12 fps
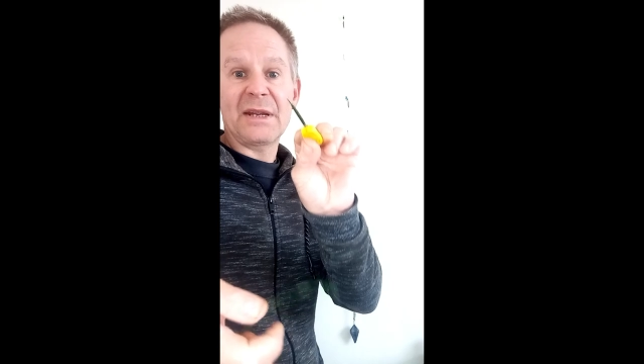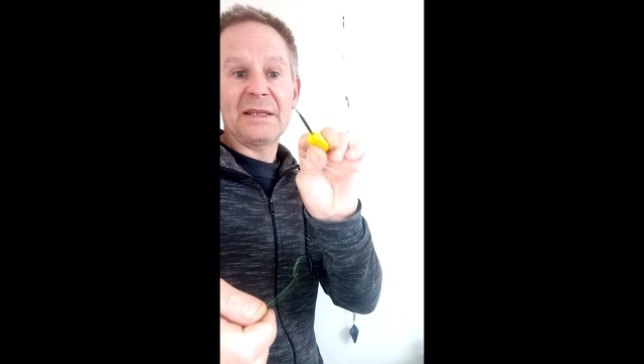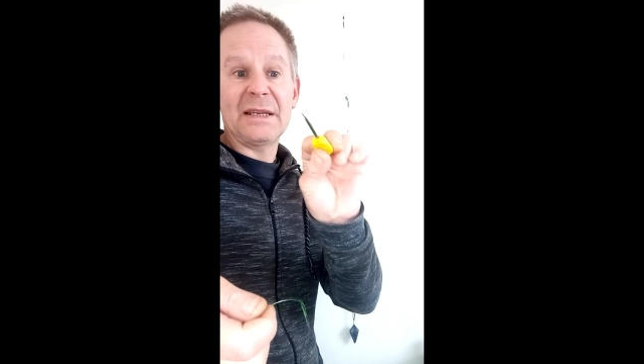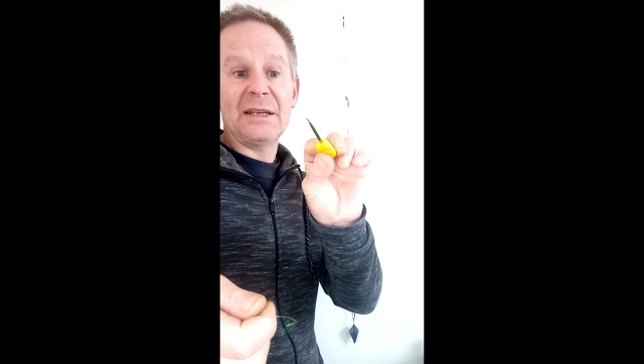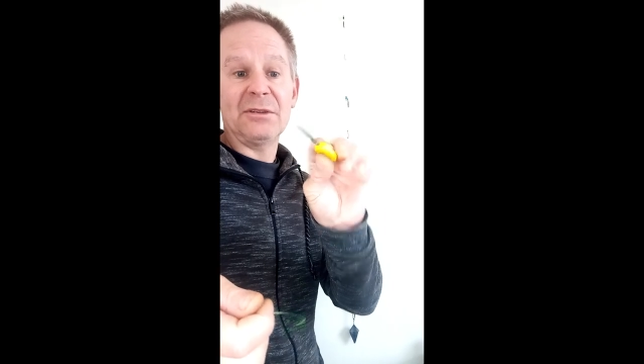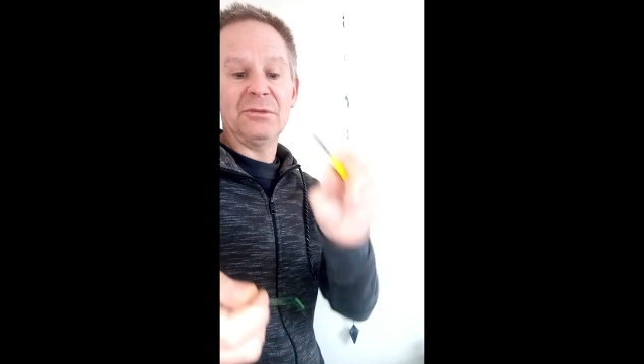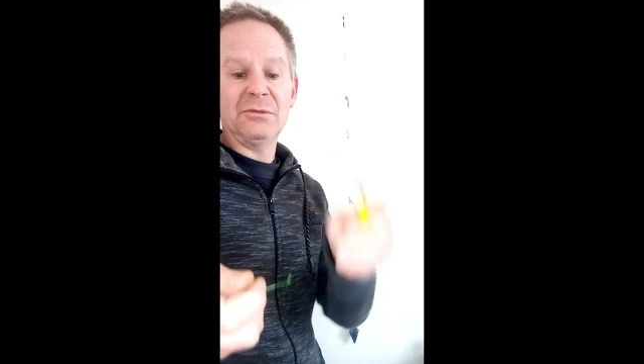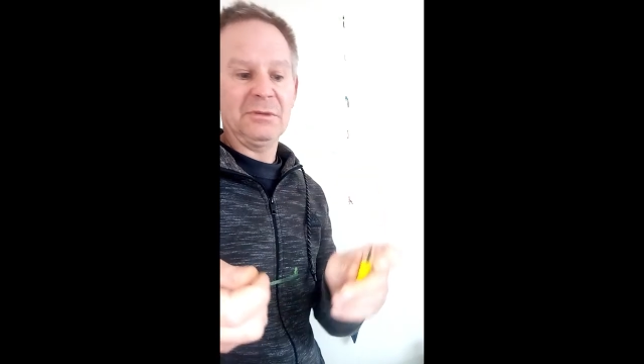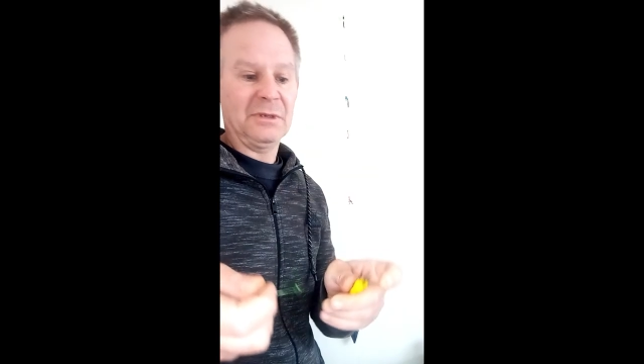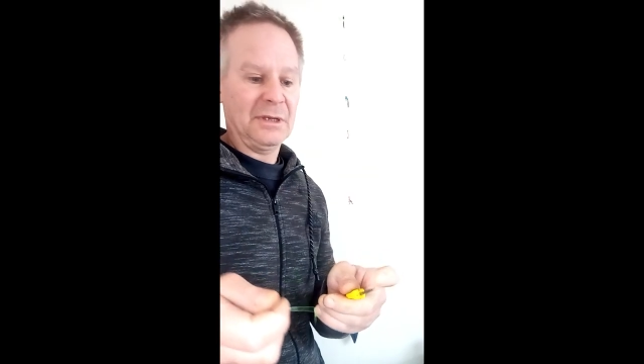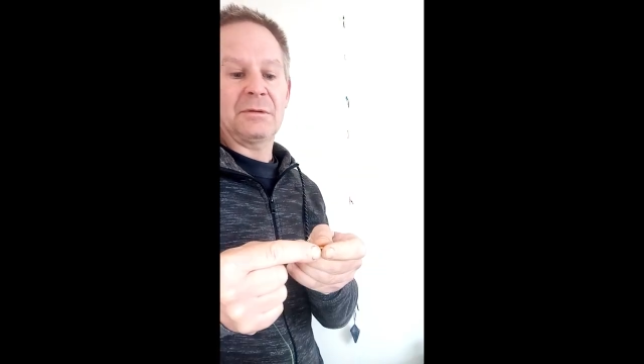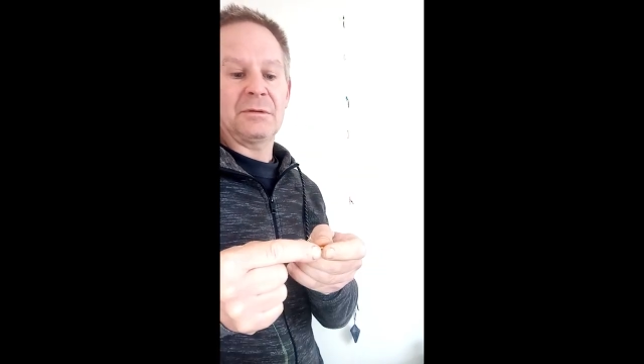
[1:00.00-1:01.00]
needle.
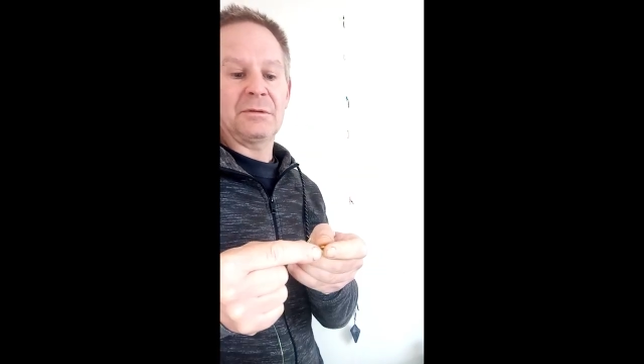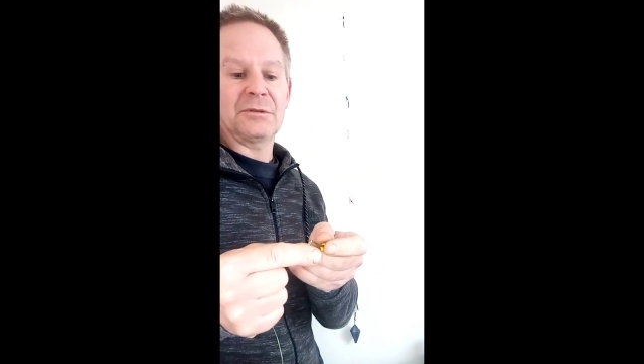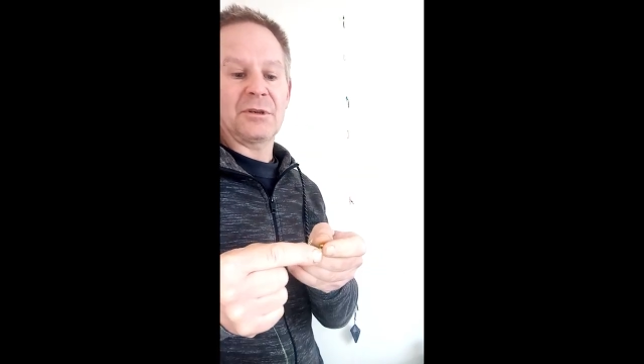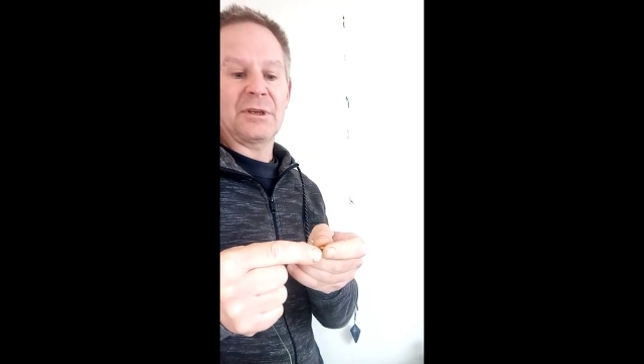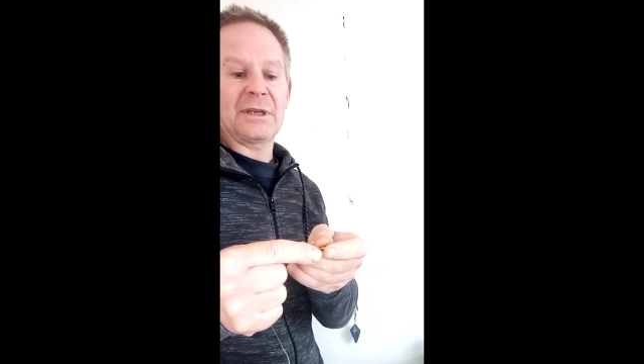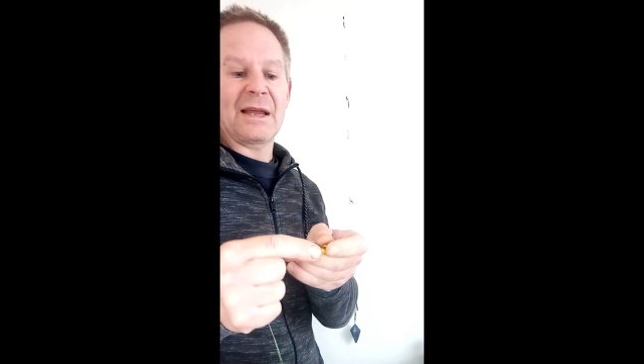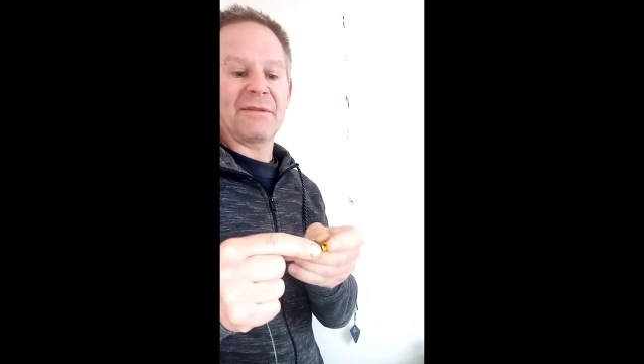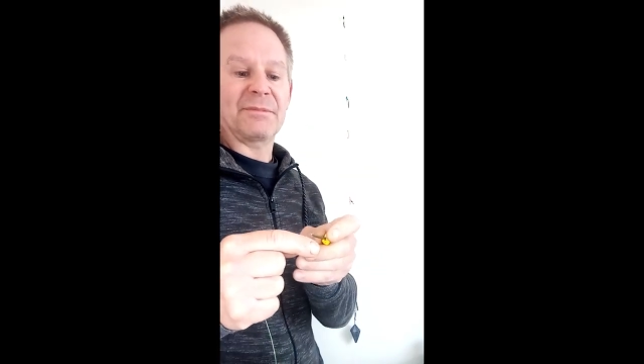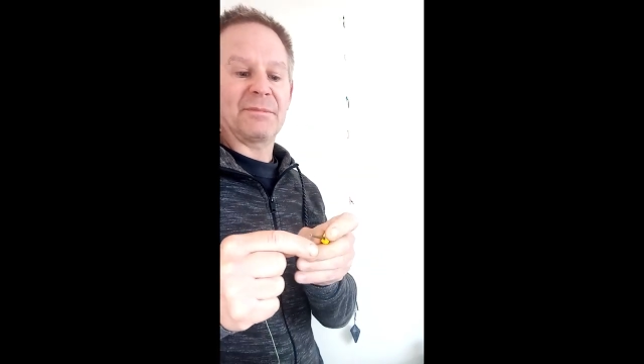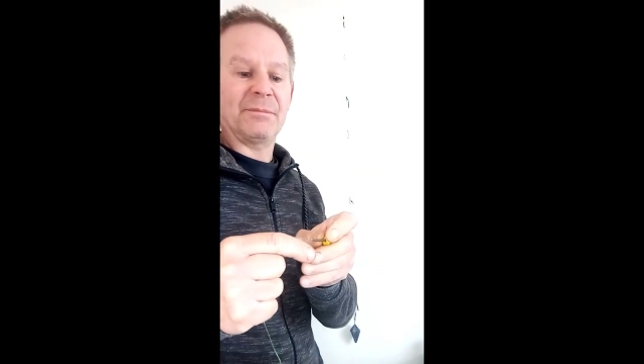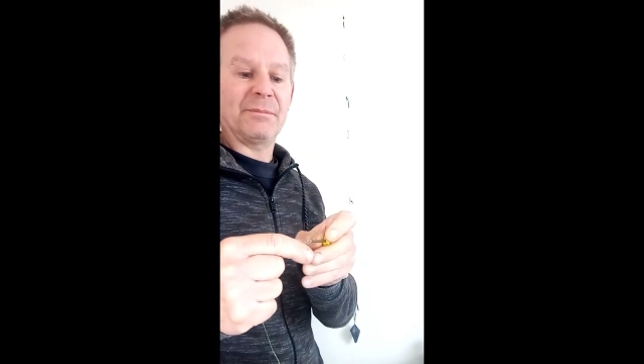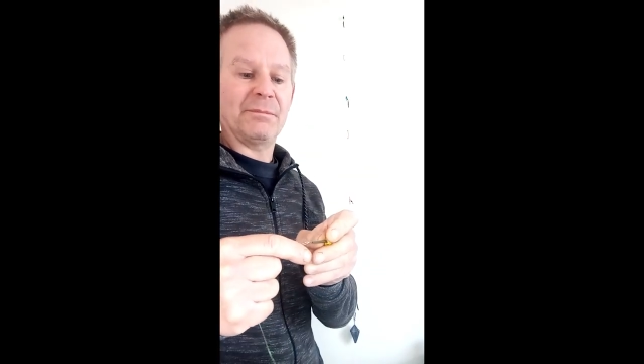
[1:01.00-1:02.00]
So you can have
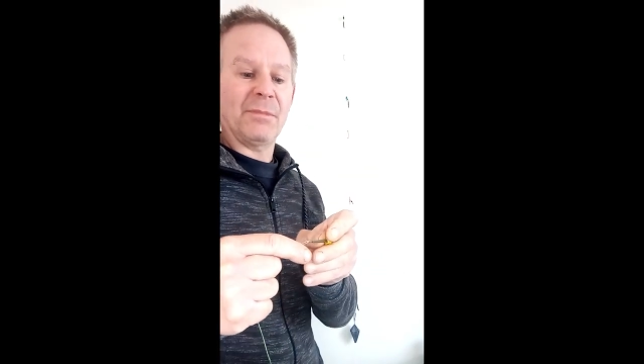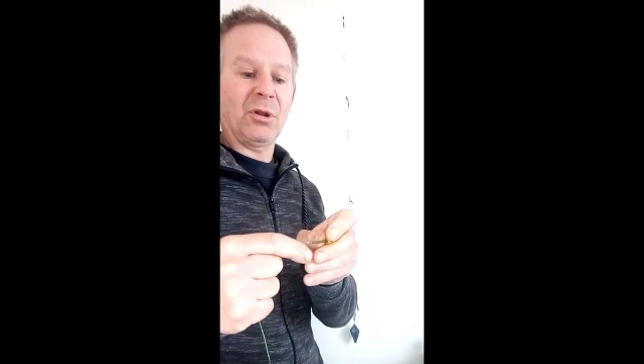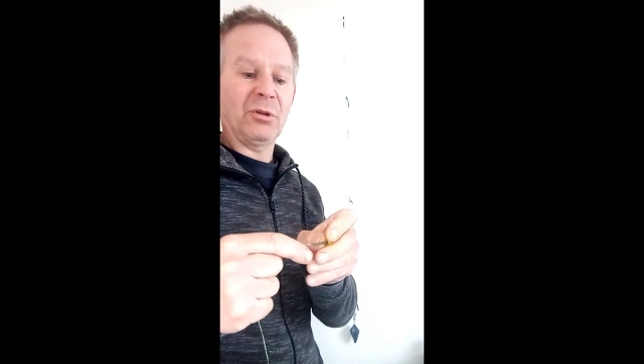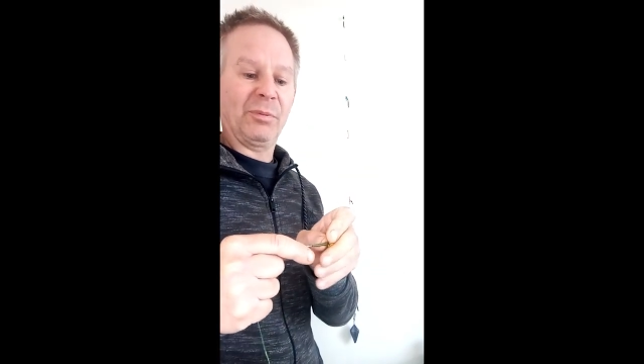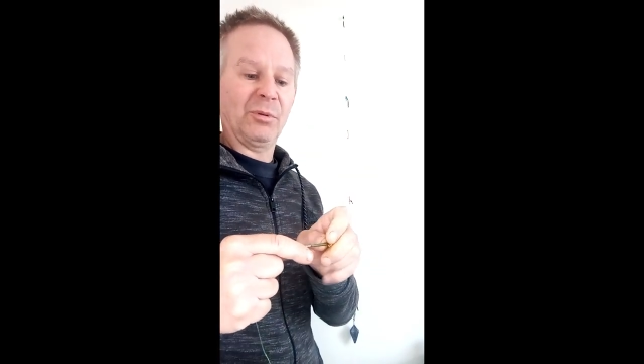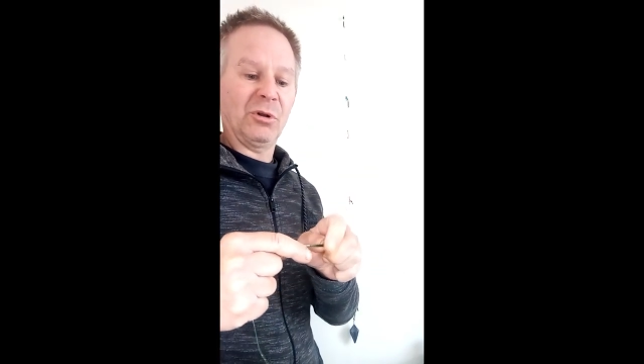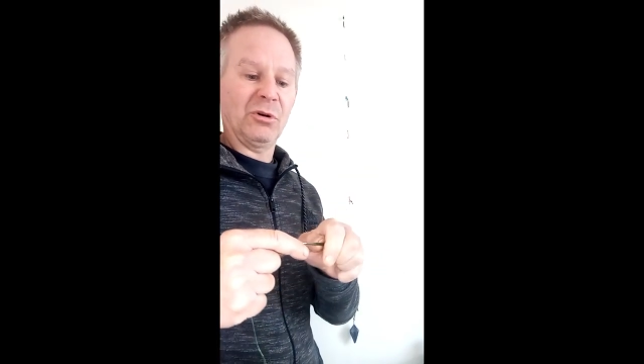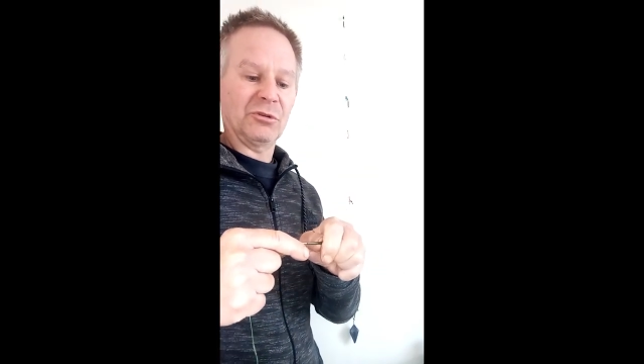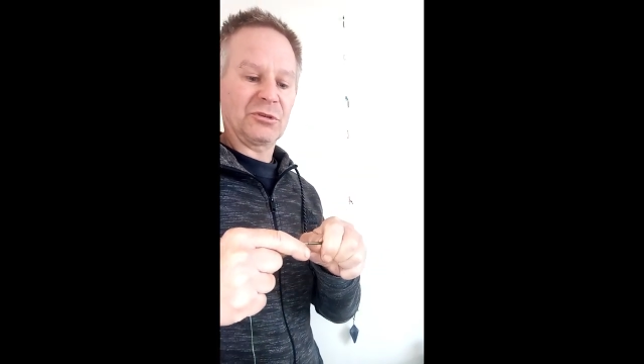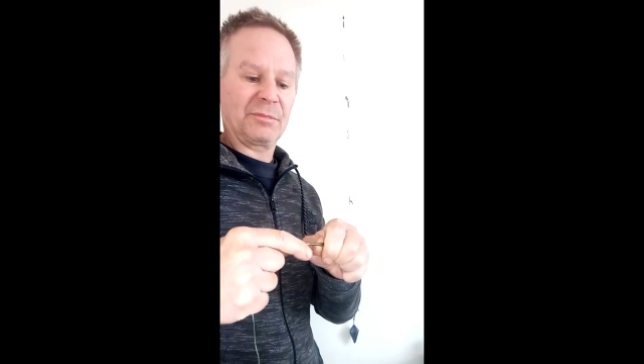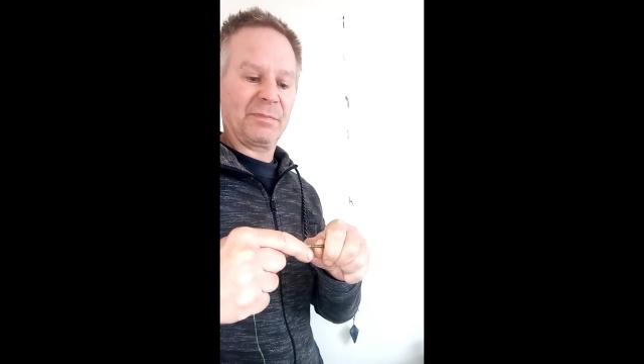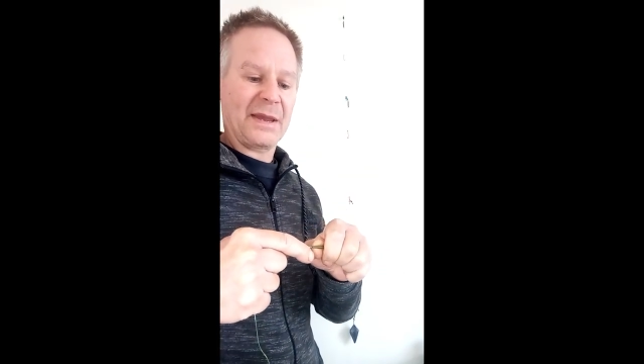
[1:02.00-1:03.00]
multiple
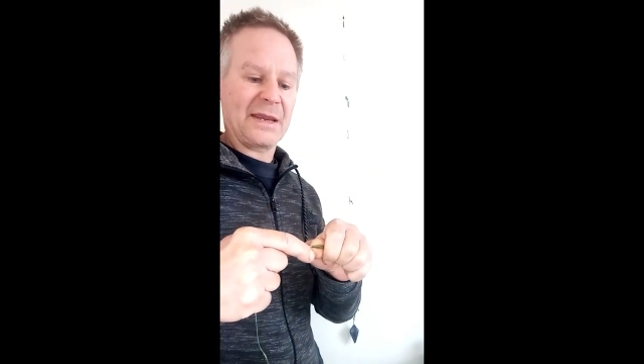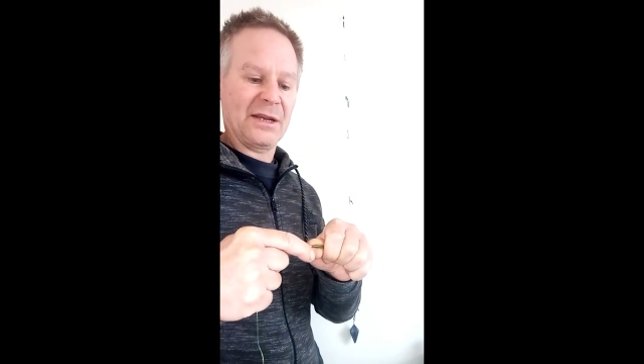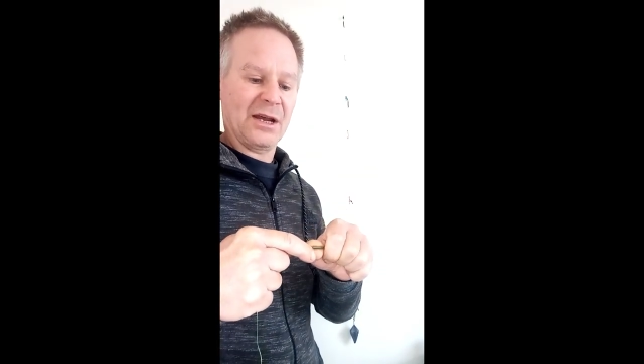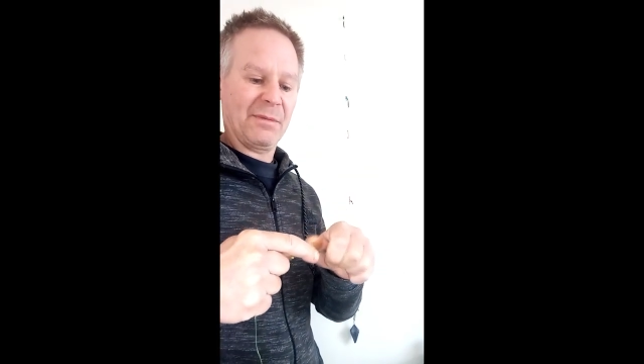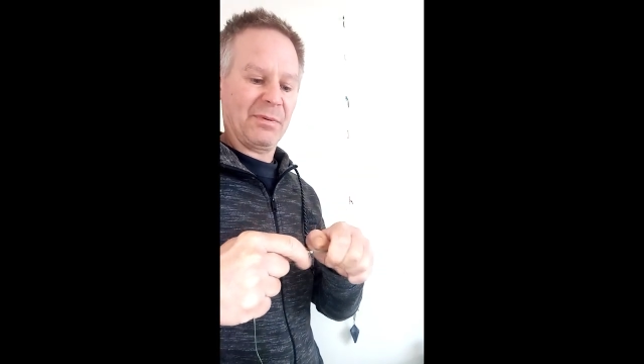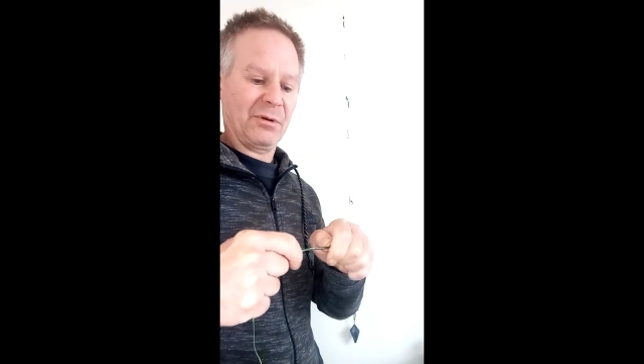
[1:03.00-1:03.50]
hooks baited up